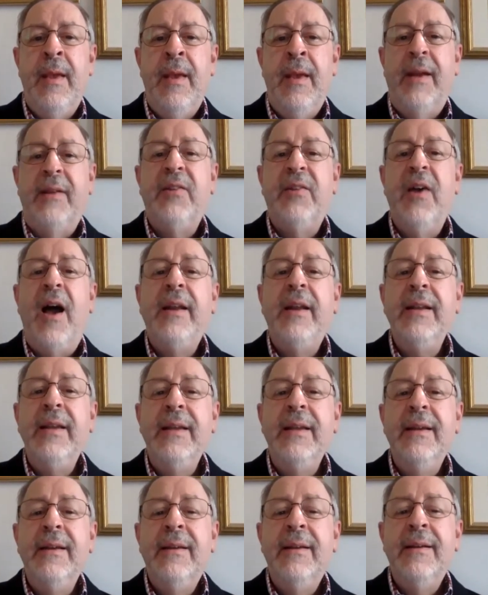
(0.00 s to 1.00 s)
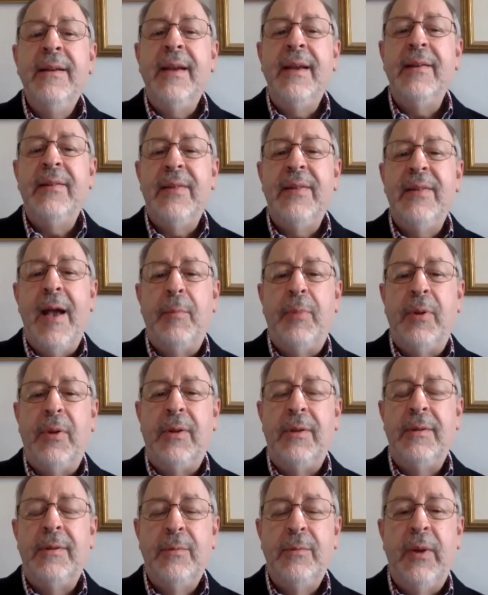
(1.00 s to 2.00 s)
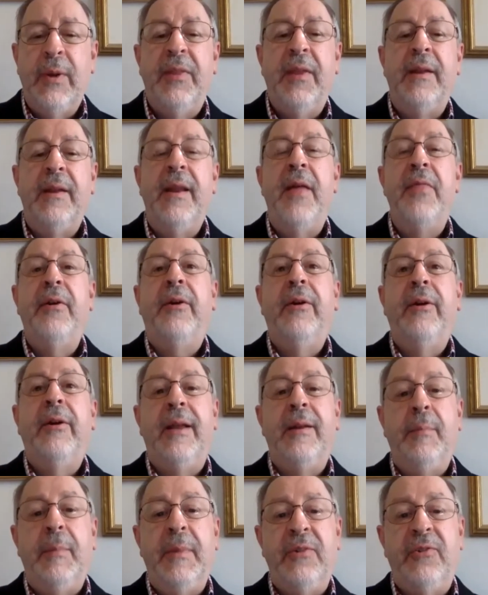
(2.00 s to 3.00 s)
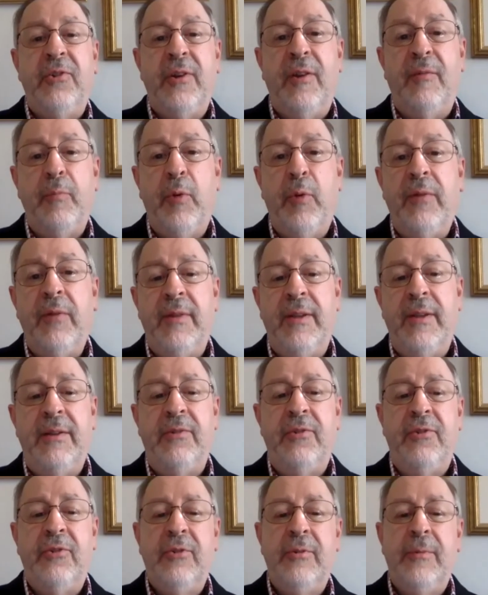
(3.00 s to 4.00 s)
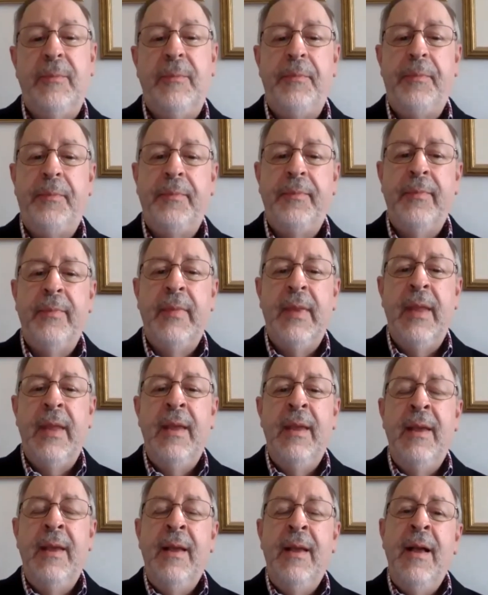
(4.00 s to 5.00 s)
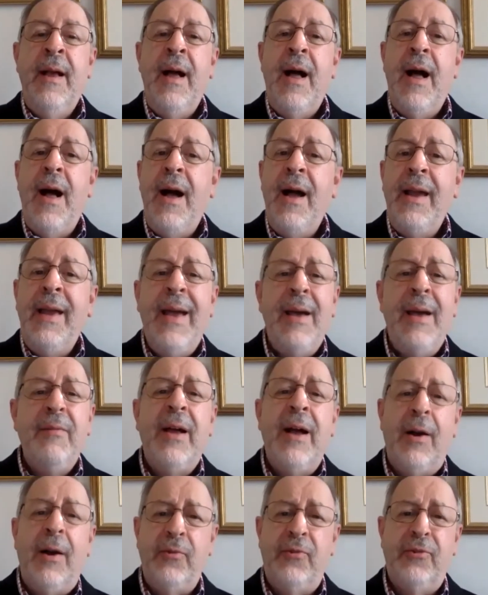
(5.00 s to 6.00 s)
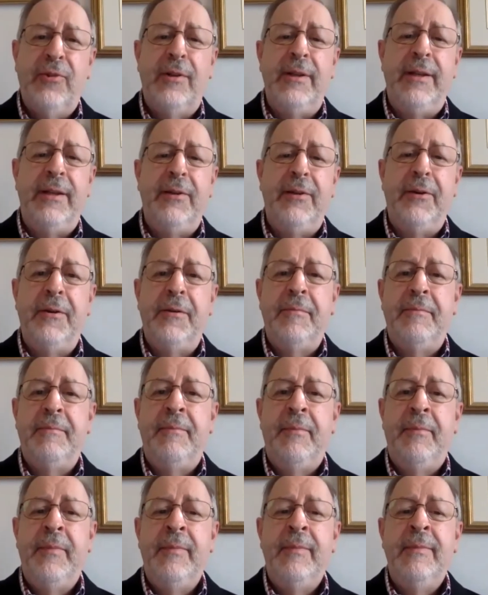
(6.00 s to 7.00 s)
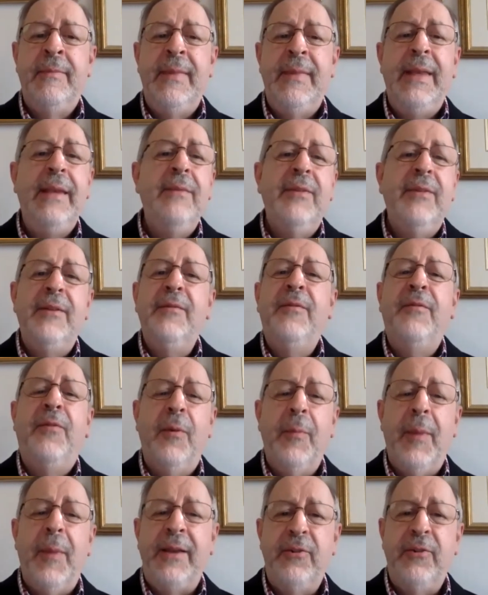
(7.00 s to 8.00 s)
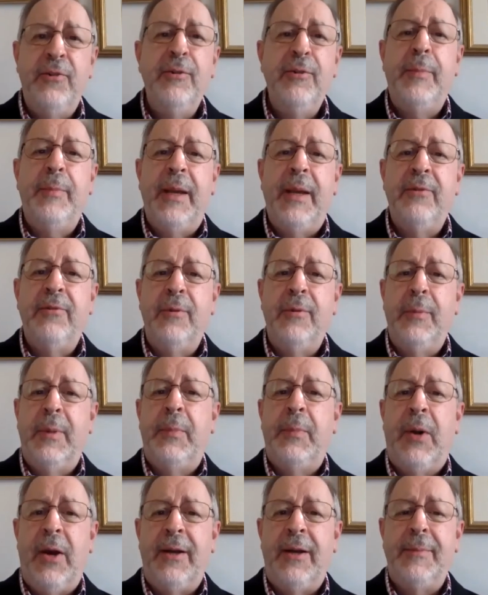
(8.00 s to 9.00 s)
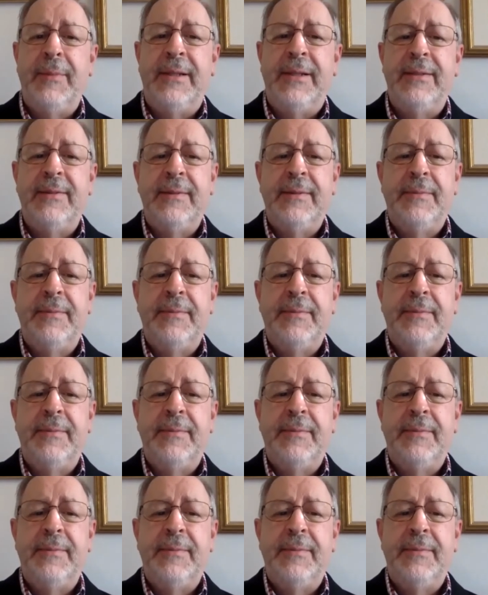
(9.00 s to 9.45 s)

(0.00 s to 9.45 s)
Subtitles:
A tiny example with another admission of privilege. I have a house cleaner, even for my 2-bedroom apartment.